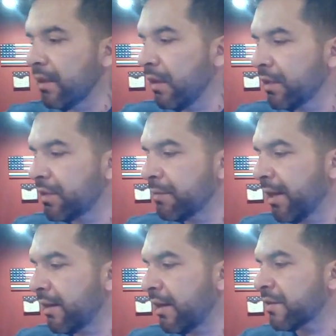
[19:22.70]
It's
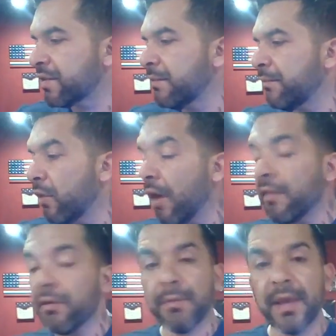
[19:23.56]
about how simple
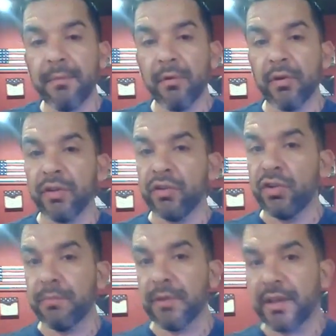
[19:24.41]
other people can
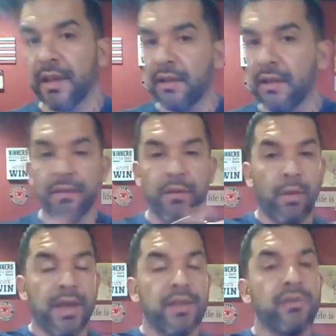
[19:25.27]
duplicate the
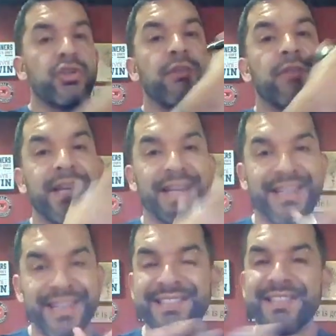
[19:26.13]
way you generated
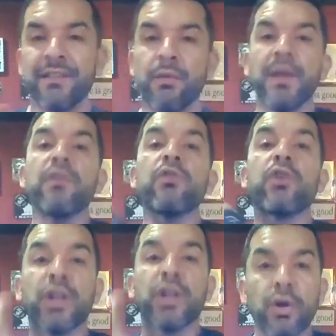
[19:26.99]
leads and the way you
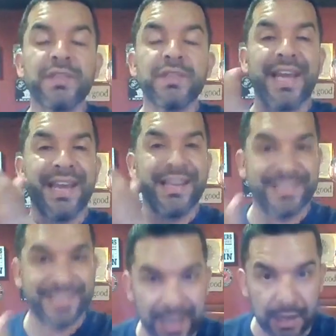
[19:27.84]
closed a
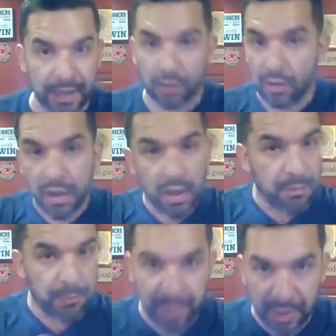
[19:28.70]
sale,
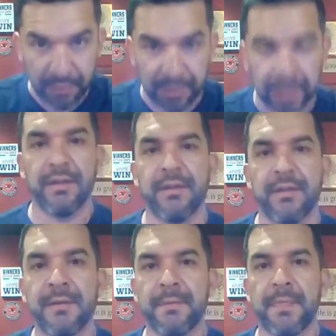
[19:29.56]
period.
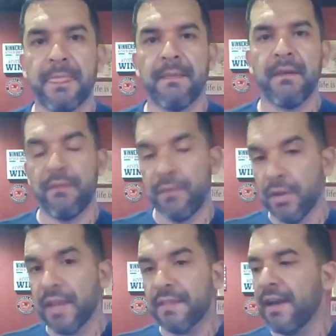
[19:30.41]
If you
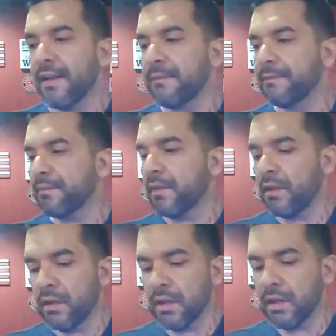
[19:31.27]
get that,
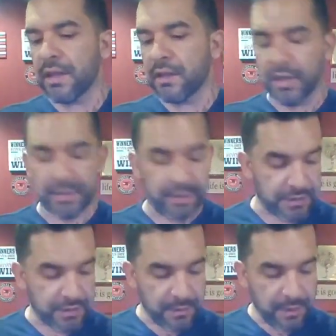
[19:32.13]
you need to get good at
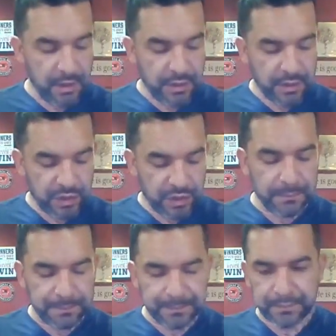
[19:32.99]
this.
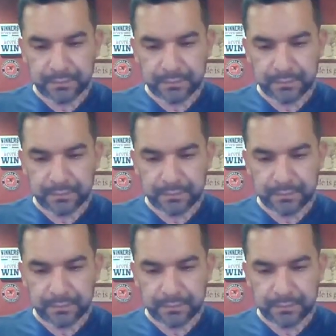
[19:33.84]
So